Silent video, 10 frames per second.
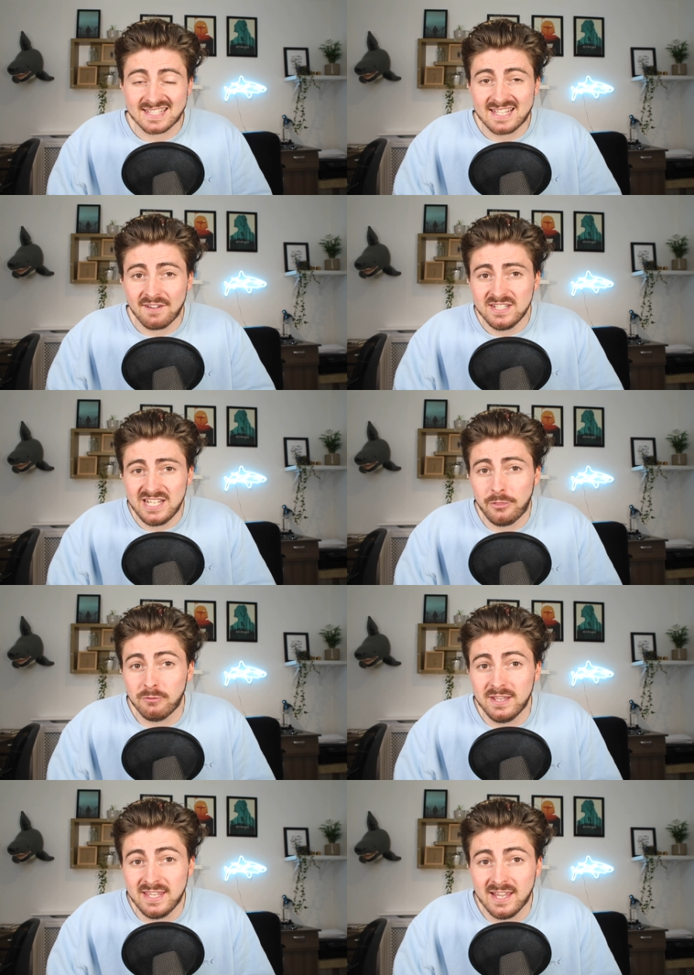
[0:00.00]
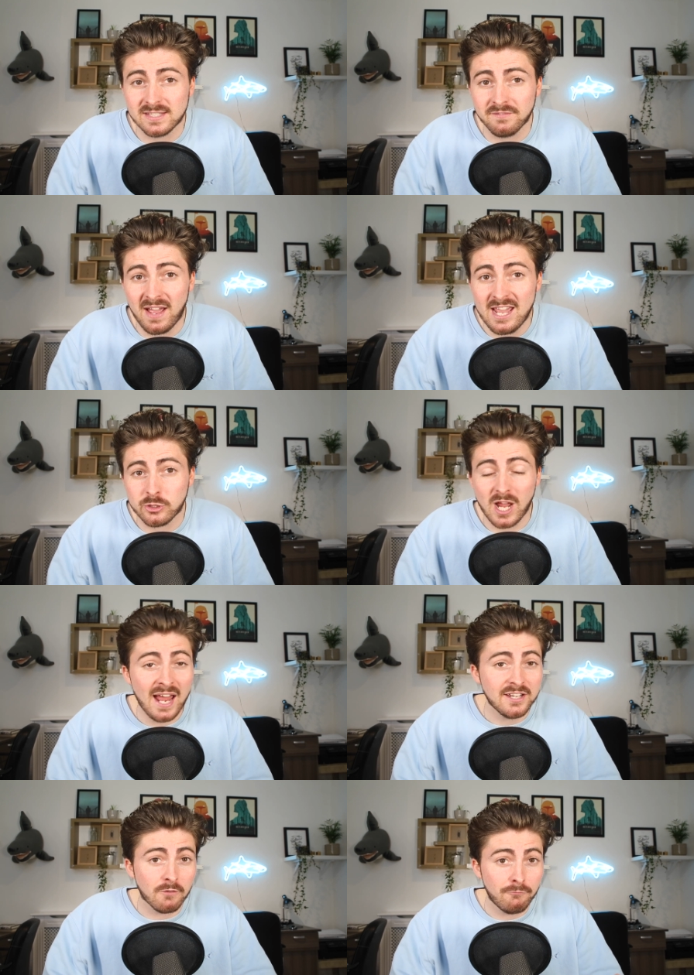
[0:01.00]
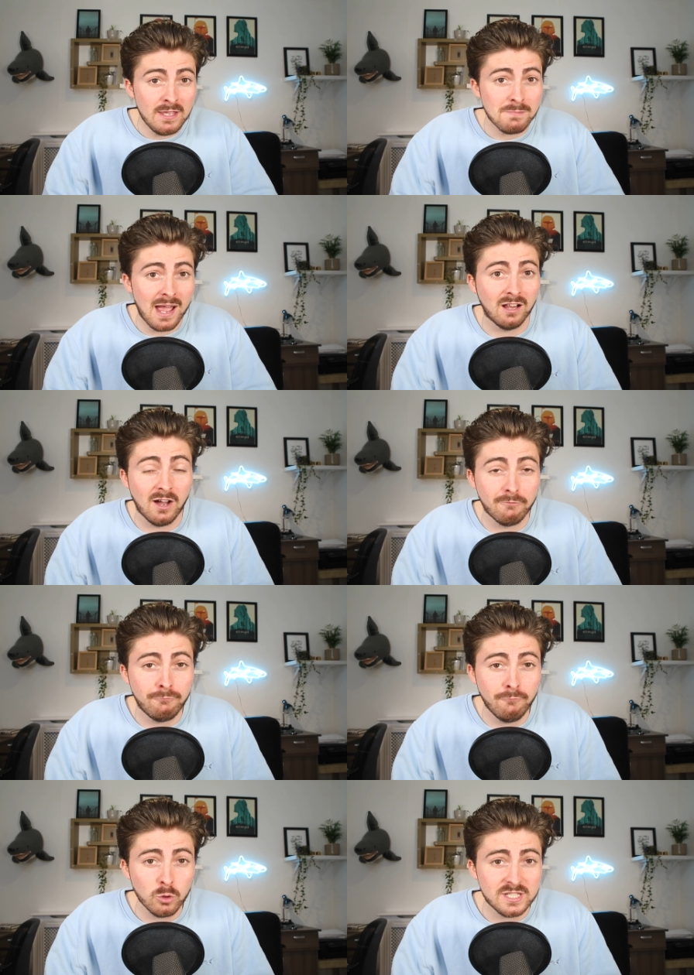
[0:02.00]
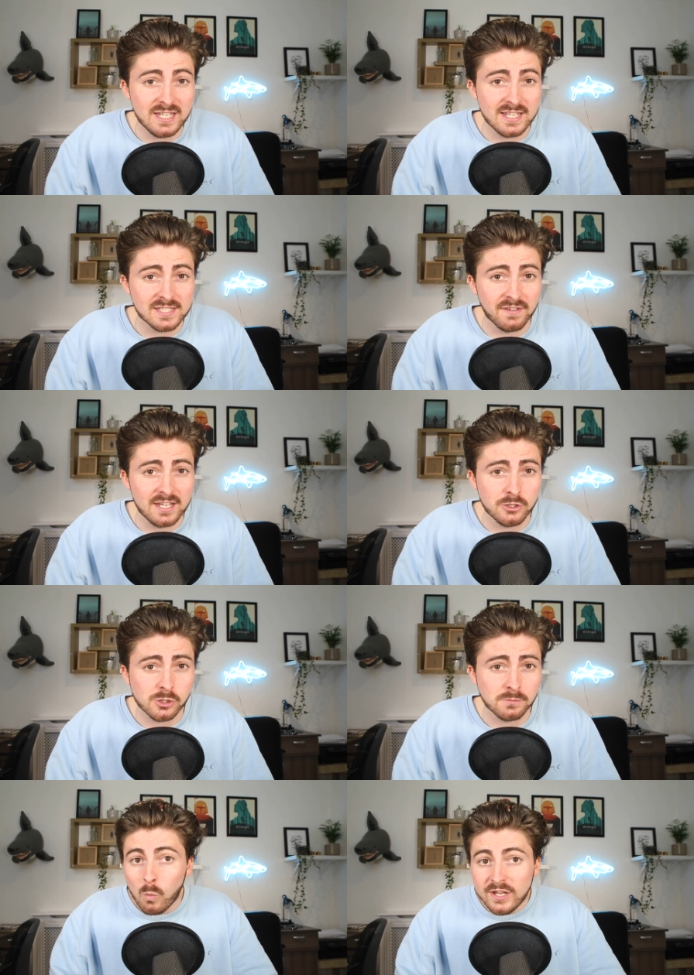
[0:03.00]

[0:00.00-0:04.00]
at seventy-three years of age and a female at forty years of age.